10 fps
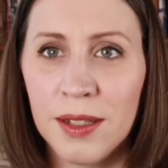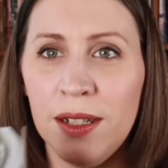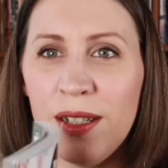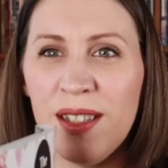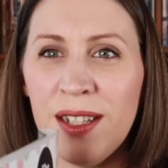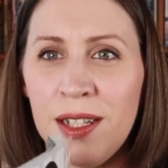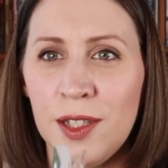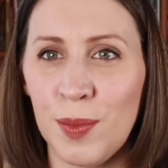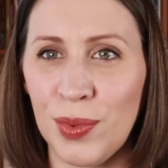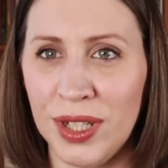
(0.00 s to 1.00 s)
in this
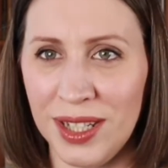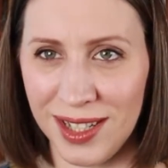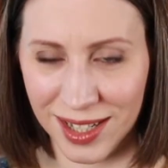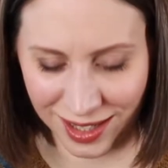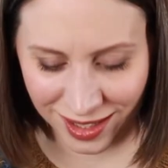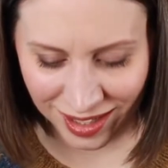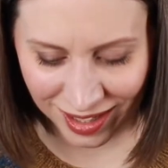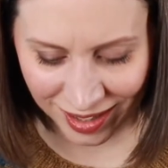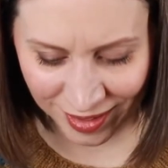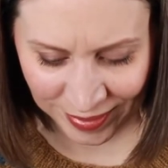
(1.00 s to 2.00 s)
nice print
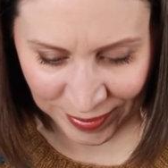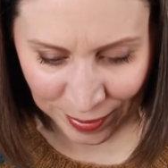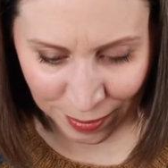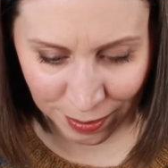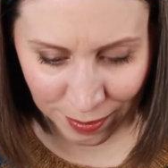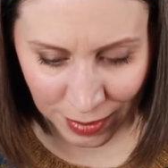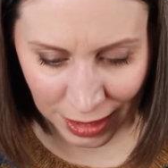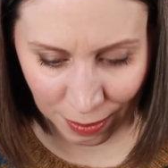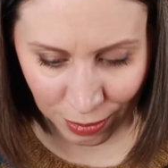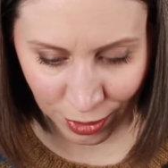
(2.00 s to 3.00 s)

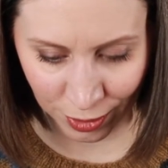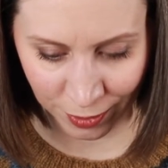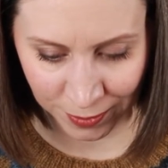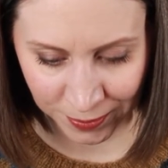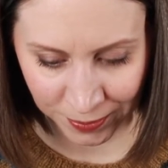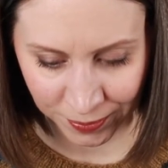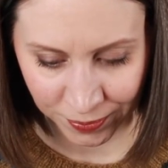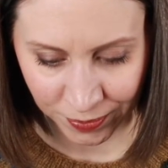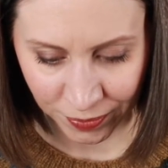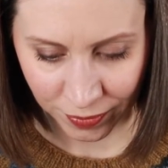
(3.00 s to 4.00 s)
paper.
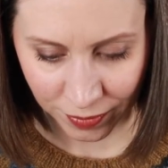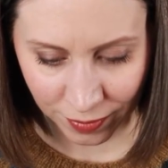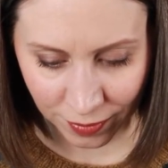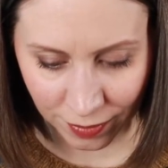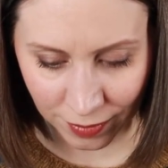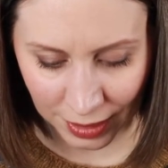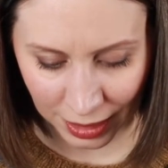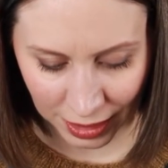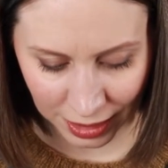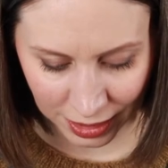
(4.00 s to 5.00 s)

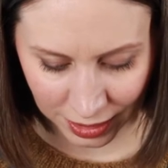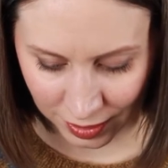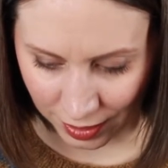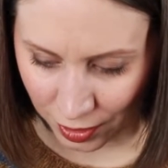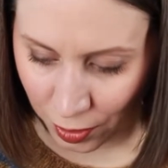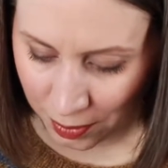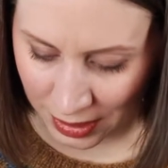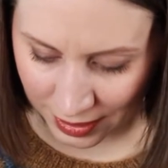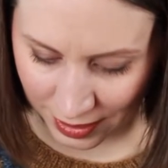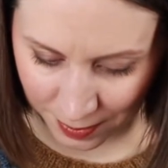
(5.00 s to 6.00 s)
I was like, don't
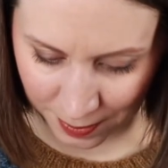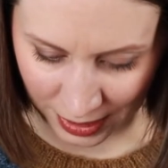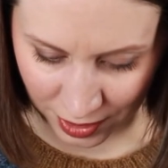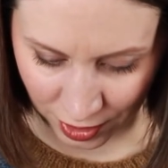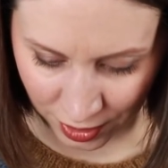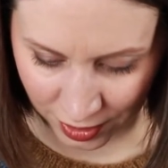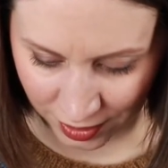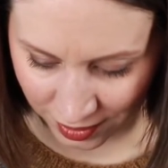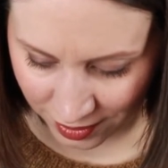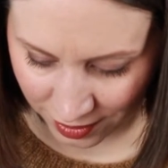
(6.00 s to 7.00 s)
miss this pattern.
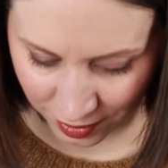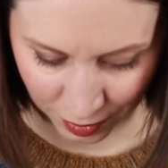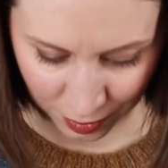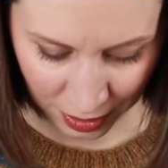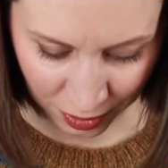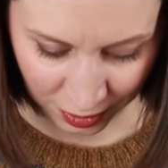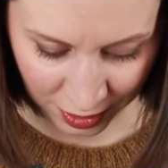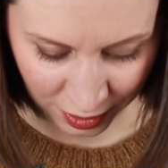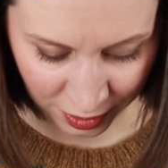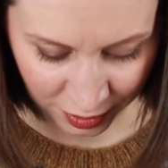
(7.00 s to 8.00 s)
And wow,
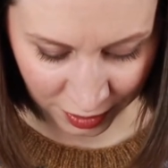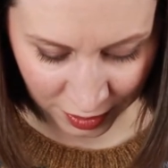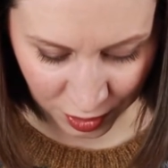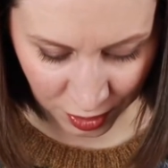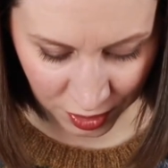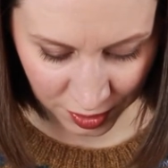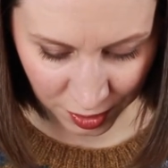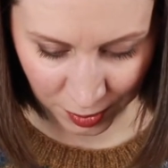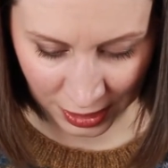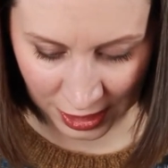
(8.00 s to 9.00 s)
the instructions are
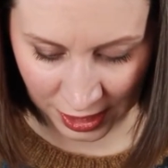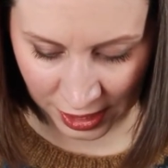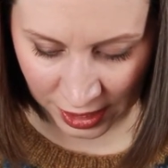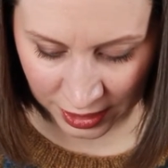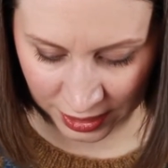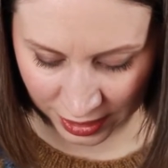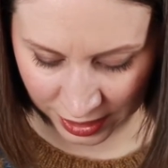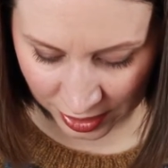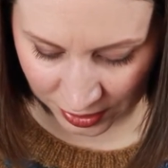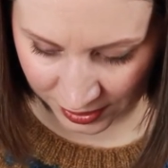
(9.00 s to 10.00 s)
really
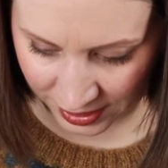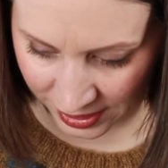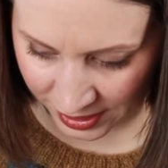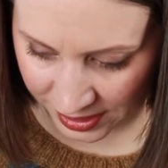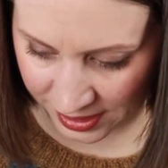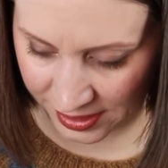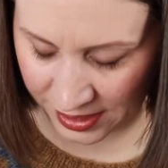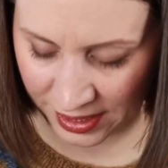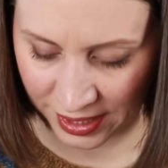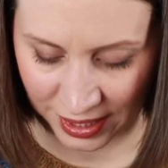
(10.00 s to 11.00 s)
detailed and nice.
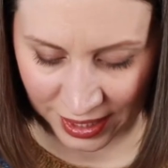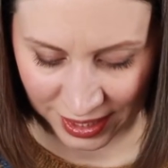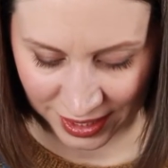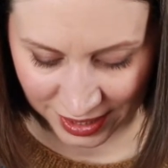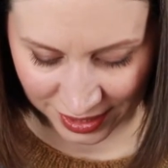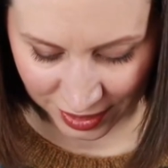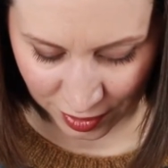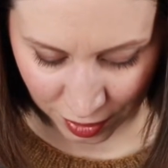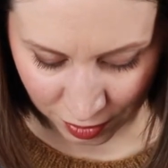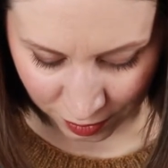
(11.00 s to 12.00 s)

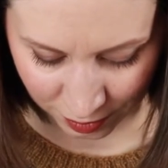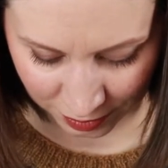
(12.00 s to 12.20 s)
Oh,